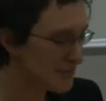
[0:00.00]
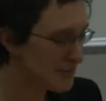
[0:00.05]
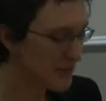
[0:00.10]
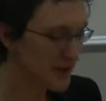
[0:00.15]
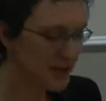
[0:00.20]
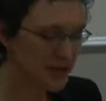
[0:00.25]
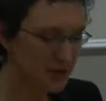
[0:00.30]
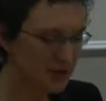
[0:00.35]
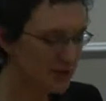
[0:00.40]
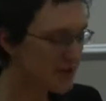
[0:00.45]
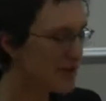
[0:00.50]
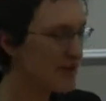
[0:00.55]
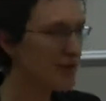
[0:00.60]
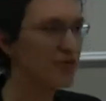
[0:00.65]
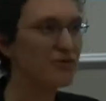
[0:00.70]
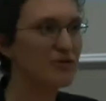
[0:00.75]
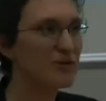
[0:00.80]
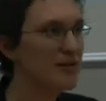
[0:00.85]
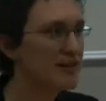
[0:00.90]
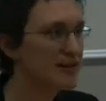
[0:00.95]
There was an
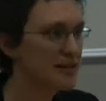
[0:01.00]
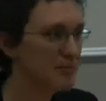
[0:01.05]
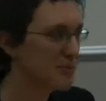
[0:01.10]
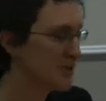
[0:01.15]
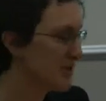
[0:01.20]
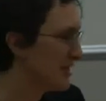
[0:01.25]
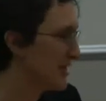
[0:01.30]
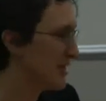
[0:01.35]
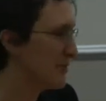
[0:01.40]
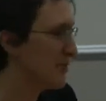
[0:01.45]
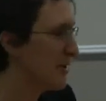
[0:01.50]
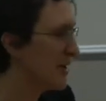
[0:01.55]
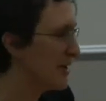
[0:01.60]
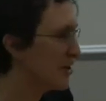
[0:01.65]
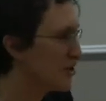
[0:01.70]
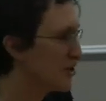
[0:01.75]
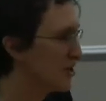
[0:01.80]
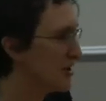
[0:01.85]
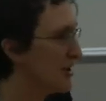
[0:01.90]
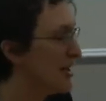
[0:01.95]
increase in
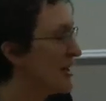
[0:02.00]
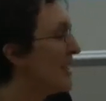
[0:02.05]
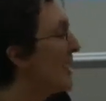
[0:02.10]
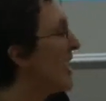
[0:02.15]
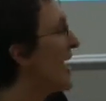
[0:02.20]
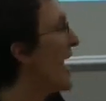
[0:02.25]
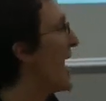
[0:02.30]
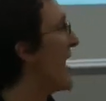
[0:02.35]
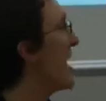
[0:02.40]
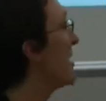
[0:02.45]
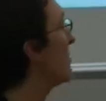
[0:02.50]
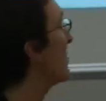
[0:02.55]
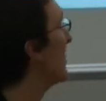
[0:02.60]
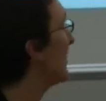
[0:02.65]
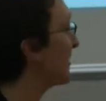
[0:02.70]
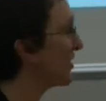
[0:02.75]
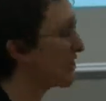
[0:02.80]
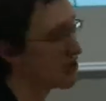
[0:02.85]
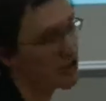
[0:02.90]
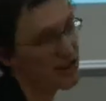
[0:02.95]
participation in
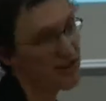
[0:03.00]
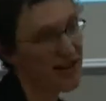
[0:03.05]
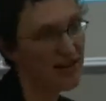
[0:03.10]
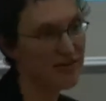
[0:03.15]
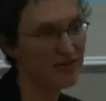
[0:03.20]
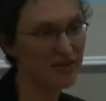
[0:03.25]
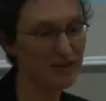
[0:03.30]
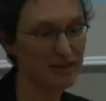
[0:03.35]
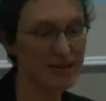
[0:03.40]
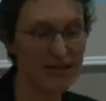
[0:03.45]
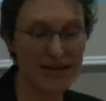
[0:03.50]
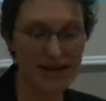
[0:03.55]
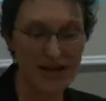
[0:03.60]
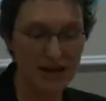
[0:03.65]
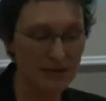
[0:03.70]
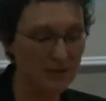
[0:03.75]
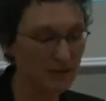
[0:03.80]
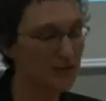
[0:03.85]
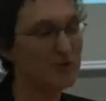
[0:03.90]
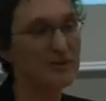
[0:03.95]
third level.
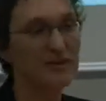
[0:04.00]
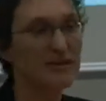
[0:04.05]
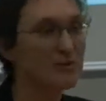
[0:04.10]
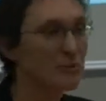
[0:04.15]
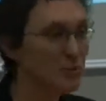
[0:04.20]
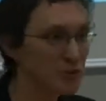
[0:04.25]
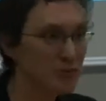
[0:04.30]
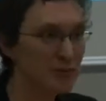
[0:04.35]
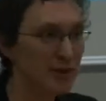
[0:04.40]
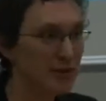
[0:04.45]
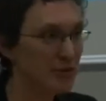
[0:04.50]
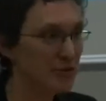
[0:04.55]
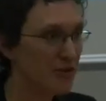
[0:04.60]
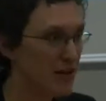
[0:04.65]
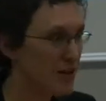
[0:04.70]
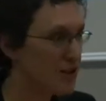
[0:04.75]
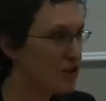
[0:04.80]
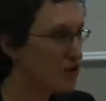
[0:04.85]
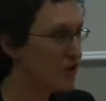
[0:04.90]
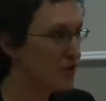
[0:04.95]
There was inward
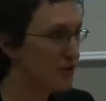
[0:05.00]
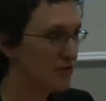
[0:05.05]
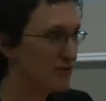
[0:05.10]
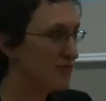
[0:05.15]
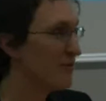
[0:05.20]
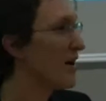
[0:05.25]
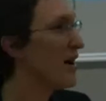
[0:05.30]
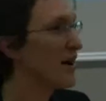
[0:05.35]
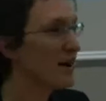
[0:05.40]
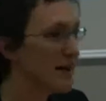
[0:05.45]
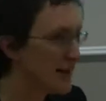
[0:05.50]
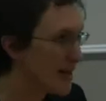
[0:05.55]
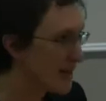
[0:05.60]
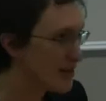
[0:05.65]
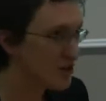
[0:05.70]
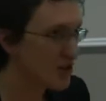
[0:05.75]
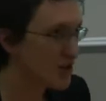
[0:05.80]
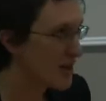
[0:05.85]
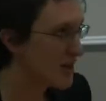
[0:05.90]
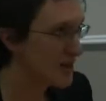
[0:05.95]
migration of highly
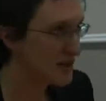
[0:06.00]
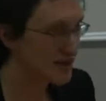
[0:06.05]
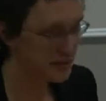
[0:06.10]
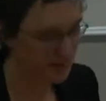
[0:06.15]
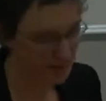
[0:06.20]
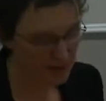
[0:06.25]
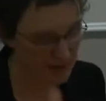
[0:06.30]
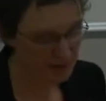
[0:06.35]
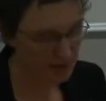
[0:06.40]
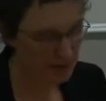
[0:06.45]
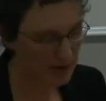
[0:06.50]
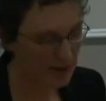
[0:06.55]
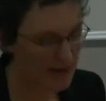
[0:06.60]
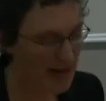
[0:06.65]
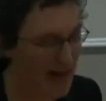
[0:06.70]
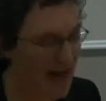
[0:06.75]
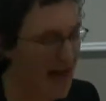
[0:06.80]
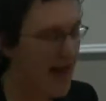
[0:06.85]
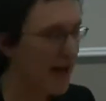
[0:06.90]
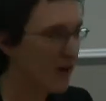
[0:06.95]
educated people.
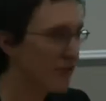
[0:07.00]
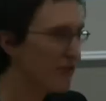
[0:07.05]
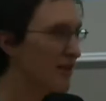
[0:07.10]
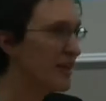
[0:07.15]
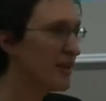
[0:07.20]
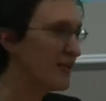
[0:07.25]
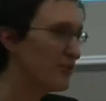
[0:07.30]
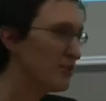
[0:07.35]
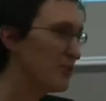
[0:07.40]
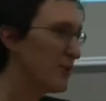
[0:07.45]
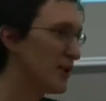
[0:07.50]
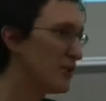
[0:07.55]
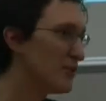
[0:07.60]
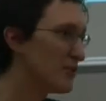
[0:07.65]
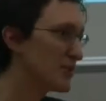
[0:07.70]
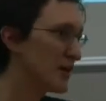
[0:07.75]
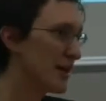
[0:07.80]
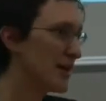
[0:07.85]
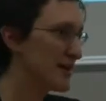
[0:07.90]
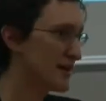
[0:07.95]
And really, if we
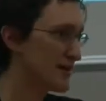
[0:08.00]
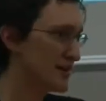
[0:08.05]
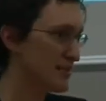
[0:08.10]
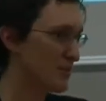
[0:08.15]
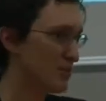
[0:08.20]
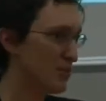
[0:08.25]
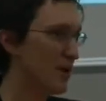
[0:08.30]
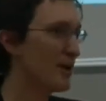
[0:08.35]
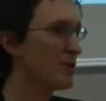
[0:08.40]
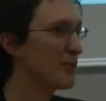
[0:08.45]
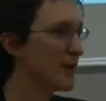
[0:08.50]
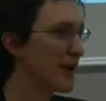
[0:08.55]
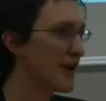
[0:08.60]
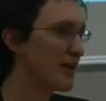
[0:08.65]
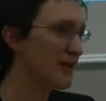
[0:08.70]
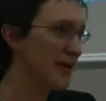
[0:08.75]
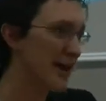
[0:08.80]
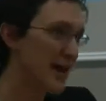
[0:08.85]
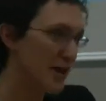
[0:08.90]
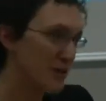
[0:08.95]
look at where we are
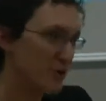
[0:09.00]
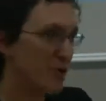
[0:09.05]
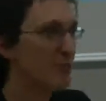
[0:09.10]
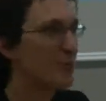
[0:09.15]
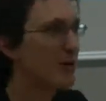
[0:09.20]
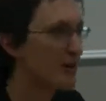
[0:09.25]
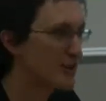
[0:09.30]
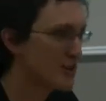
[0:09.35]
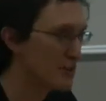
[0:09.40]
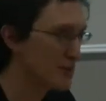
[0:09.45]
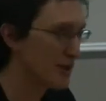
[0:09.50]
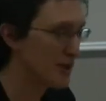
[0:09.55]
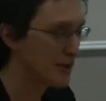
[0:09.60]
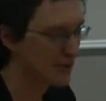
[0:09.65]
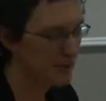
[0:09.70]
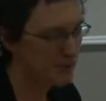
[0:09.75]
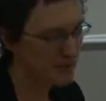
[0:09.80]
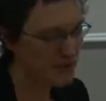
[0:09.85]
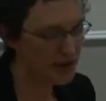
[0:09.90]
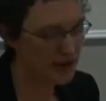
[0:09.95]
now compared to where
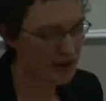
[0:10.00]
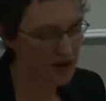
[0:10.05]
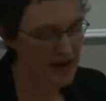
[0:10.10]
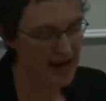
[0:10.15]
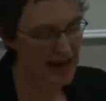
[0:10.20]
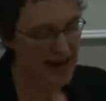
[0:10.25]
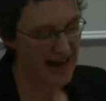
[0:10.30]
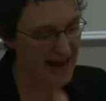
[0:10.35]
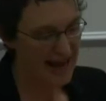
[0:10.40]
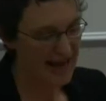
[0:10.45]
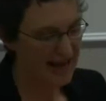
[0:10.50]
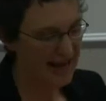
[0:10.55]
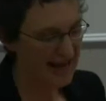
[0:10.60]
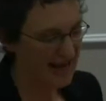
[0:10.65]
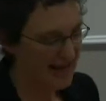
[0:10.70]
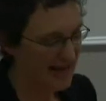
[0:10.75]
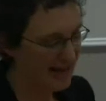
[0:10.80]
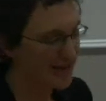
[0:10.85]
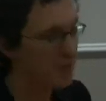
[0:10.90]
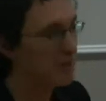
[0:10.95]
we were
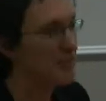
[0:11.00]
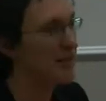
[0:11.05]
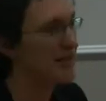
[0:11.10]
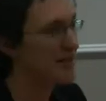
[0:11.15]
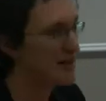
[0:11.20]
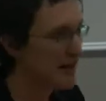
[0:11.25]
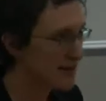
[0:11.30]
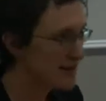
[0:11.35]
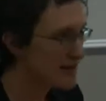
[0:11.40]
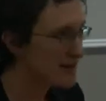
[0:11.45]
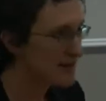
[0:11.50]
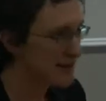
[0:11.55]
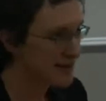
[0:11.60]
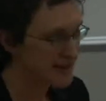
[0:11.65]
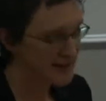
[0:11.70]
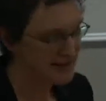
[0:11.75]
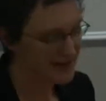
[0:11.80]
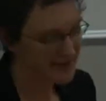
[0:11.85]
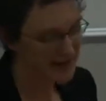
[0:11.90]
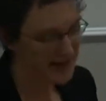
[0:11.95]
in the
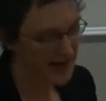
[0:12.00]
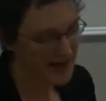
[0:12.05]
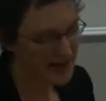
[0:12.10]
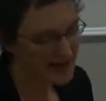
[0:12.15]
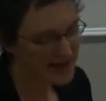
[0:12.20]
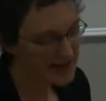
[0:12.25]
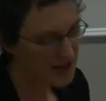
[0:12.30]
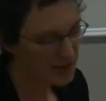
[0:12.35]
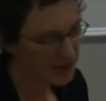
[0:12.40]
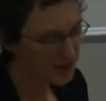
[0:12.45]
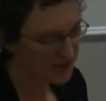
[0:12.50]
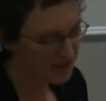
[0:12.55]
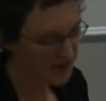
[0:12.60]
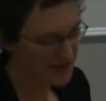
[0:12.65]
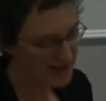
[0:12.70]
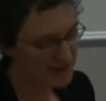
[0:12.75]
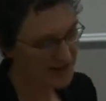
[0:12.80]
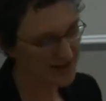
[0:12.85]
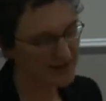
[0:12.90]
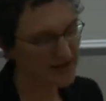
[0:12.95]
mid-90s, the last time we
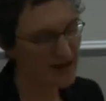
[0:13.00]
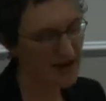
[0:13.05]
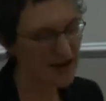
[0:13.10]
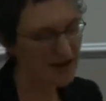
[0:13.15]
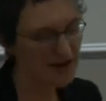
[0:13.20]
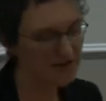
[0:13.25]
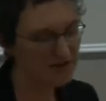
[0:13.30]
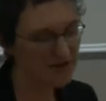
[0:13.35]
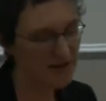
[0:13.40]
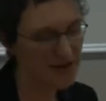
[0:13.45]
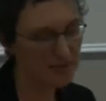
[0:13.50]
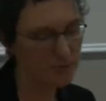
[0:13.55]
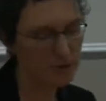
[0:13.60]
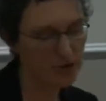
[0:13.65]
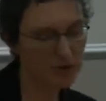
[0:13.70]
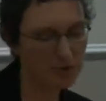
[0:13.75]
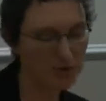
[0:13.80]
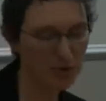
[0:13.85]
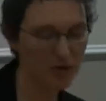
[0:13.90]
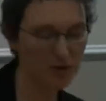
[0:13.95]
faced this kind of
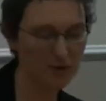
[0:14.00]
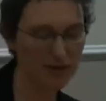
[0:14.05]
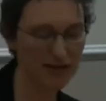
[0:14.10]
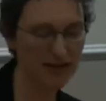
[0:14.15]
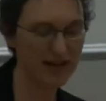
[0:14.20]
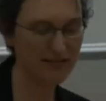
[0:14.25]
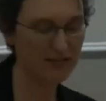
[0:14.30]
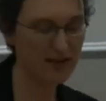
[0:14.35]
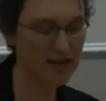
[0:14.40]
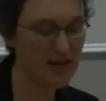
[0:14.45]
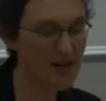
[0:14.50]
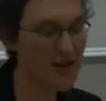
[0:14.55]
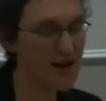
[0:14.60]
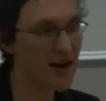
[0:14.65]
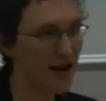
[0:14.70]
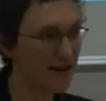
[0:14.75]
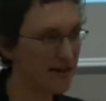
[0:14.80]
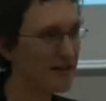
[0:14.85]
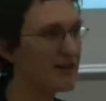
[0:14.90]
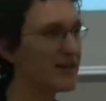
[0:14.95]
unemployment level,
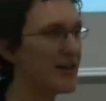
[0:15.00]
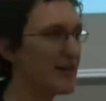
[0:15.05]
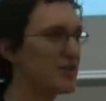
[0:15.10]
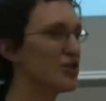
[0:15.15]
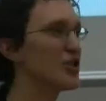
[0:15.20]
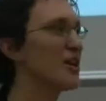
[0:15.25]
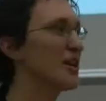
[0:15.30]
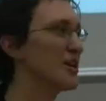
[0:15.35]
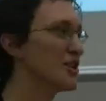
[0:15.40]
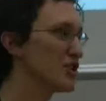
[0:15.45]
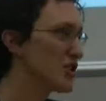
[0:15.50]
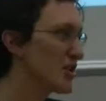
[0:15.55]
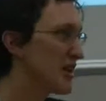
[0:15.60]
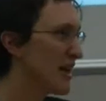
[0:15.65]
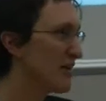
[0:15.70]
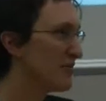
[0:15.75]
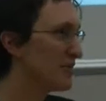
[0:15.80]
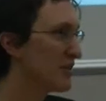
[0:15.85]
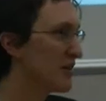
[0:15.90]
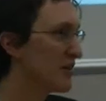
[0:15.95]
I think the education
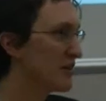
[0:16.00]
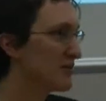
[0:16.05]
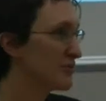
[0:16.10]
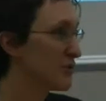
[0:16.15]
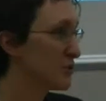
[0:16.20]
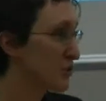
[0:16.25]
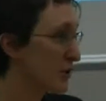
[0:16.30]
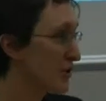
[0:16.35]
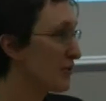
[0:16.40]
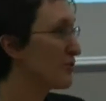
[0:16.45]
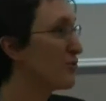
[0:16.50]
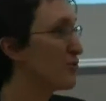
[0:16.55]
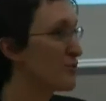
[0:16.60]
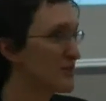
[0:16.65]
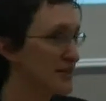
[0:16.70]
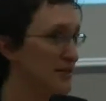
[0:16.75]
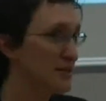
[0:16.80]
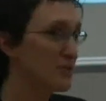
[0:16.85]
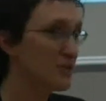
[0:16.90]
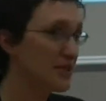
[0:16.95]
level of the workforce
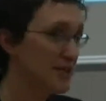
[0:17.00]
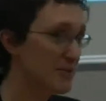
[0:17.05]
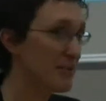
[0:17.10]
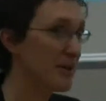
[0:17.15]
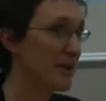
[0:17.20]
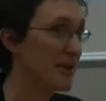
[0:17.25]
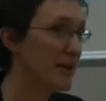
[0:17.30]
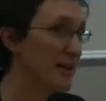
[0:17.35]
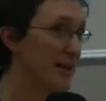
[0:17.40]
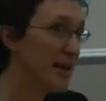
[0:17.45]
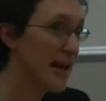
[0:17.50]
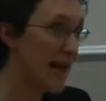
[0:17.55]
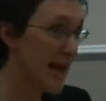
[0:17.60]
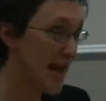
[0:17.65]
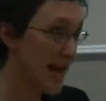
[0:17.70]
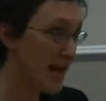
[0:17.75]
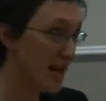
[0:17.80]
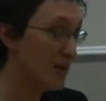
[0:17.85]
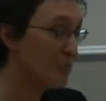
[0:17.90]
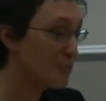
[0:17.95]
is one of the big
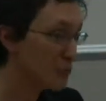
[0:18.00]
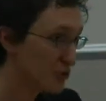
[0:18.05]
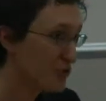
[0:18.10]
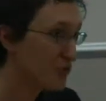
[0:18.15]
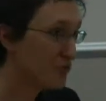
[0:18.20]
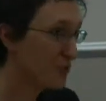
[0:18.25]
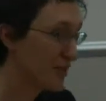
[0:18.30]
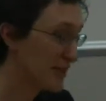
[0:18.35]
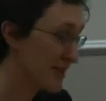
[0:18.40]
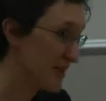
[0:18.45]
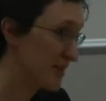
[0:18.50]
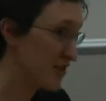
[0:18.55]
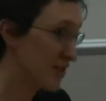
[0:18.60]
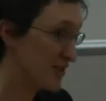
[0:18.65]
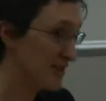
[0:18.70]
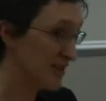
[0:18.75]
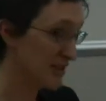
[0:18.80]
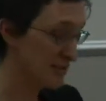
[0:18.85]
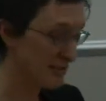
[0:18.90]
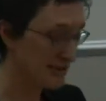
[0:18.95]
improvements in terms
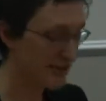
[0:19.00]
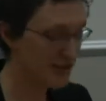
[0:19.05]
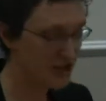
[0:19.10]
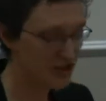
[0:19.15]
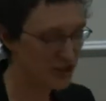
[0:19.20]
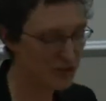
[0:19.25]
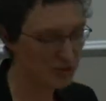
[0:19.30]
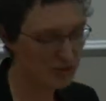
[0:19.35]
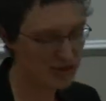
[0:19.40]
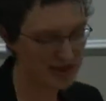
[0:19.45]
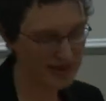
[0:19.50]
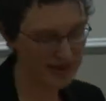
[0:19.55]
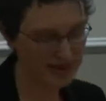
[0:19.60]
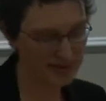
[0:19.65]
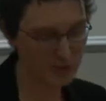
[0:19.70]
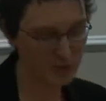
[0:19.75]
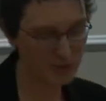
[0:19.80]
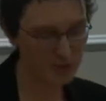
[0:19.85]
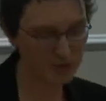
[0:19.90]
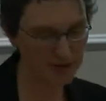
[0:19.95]
of the position that we're in at the
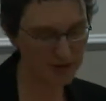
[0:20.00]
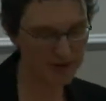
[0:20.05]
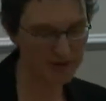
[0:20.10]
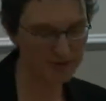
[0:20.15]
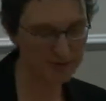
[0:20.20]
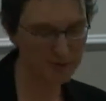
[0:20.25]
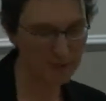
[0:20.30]
moment.